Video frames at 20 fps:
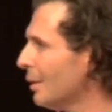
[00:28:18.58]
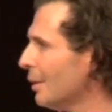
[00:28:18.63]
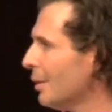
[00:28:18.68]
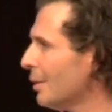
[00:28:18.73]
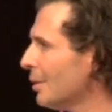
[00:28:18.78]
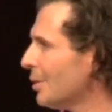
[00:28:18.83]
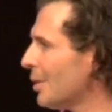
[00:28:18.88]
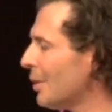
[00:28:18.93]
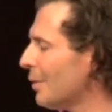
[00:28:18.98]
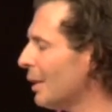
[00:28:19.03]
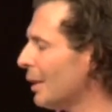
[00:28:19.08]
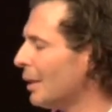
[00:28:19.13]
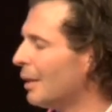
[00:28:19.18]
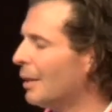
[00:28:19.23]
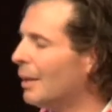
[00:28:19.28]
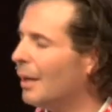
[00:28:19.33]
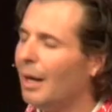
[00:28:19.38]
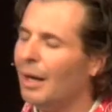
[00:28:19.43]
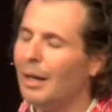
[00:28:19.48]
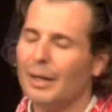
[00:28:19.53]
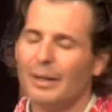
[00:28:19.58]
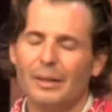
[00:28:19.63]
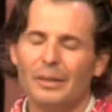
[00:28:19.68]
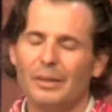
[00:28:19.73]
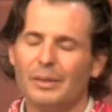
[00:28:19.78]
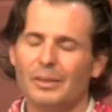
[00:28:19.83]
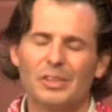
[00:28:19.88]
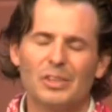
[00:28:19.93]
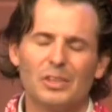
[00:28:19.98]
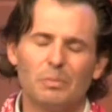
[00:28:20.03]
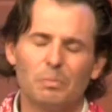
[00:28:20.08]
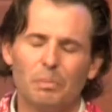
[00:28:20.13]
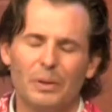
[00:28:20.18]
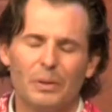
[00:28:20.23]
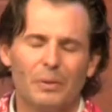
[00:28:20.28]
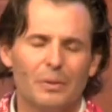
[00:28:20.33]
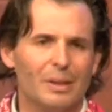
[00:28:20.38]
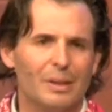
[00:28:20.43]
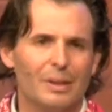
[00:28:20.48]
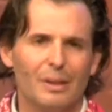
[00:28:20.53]
so that God and His
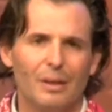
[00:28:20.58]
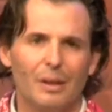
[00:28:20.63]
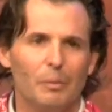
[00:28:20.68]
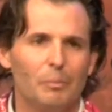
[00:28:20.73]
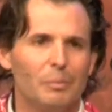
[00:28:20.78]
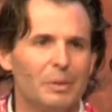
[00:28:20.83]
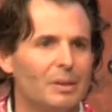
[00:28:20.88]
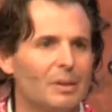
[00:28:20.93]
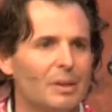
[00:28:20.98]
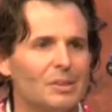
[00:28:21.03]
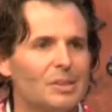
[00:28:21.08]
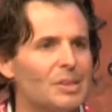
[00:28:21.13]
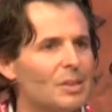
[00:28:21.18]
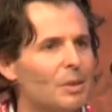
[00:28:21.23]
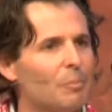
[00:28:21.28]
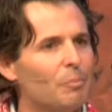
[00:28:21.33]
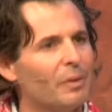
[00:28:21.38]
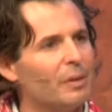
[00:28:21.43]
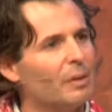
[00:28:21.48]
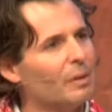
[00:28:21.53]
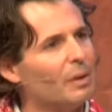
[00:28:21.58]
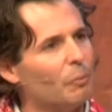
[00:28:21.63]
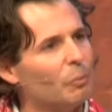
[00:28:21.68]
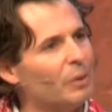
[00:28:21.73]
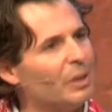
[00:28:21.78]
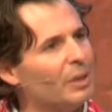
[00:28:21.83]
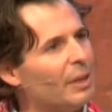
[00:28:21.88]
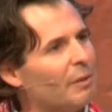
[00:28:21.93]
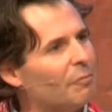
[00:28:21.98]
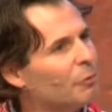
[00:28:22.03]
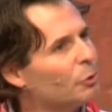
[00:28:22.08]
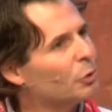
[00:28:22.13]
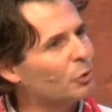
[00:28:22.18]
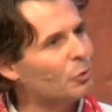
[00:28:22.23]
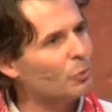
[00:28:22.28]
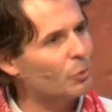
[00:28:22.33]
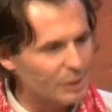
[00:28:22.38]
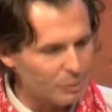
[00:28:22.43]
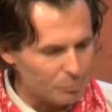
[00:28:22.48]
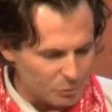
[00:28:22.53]
Spirit come and does something that we never
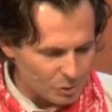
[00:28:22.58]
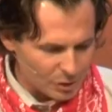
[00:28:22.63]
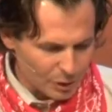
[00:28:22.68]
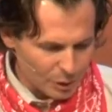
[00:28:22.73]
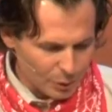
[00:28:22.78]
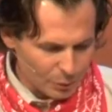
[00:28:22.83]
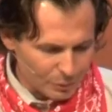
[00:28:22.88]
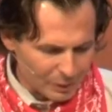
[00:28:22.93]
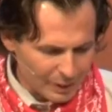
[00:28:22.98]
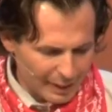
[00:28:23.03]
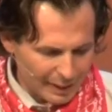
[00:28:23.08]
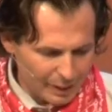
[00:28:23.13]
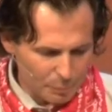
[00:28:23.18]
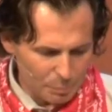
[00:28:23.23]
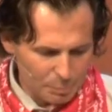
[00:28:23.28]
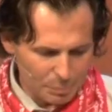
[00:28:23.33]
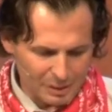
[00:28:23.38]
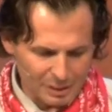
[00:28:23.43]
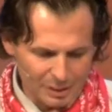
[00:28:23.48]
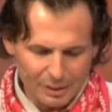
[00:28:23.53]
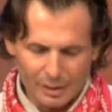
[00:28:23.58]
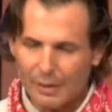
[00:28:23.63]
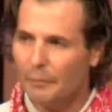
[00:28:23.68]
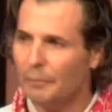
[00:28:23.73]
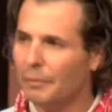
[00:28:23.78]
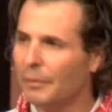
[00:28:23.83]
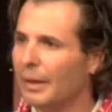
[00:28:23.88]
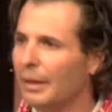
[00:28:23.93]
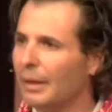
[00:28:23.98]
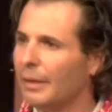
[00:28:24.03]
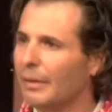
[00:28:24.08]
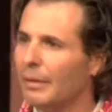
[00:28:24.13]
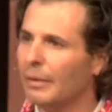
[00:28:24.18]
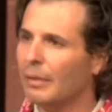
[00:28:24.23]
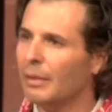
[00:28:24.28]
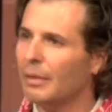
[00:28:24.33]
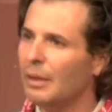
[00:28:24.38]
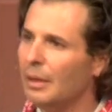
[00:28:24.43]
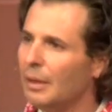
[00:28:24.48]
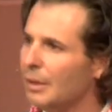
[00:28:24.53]
dreamed would happen.
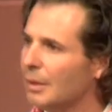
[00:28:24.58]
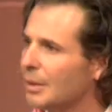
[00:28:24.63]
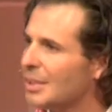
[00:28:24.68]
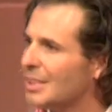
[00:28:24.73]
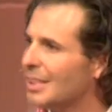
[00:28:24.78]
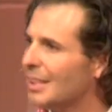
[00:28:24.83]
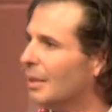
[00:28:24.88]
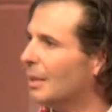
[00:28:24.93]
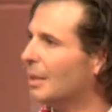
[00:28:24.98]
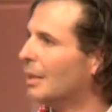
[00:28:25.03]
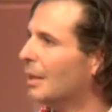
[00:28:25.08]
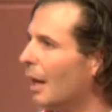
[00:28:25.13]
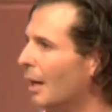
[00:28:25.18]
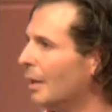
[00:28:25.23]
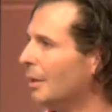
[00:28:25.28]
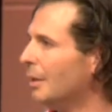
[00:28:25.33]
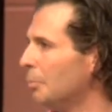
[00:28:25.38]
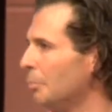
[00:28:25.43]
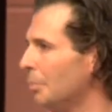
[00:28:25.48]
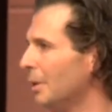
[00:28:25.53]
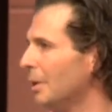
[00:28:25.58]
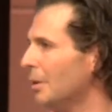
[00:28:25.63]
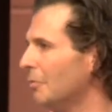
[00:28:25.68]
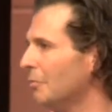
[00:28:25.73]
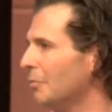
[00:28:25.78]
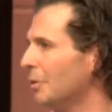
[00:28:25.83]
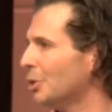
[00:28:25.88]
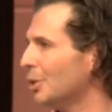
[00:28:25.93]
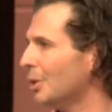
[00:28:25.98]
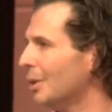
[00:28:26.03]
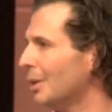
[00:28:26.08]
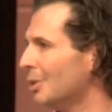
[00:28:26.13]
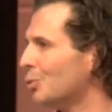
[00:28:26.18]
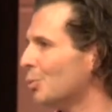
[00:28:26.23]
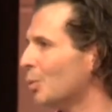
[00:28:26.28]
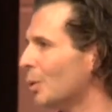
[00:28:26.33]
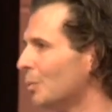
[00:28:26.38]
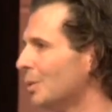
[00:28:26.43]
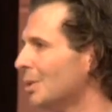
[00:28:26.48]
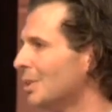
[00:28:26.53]
This, in the God-dependent vision, is
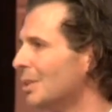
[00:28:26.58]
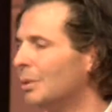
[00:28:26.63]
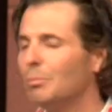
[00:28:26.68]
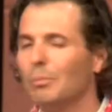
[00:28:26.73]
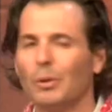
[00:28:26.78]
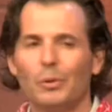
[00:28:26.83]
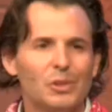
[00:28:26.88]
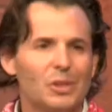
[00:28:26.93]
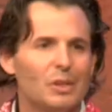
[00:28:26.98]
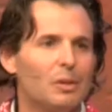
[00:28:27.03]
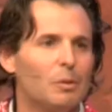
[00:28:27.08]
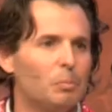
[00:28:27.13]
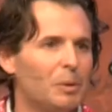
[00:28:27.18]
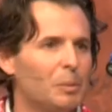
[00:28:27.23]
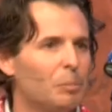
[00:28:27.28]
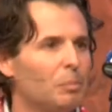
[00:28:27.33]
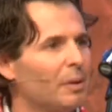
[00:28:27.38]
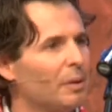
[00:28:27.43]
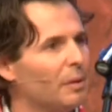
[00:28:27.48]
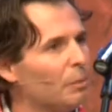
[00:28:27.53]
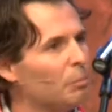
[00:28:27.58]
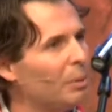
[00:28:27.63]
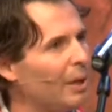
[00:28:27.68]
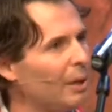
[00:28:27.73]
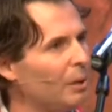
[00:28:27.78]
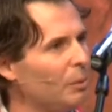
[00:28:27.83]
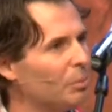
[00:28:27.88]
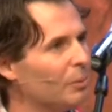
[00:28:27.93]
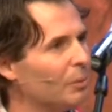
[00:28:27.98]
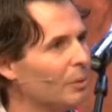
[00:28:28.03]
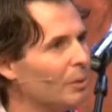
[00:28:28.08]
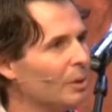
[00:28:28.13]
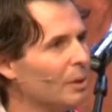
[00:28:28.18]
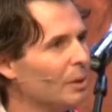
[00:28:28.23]
where we see most of the people in the Bible.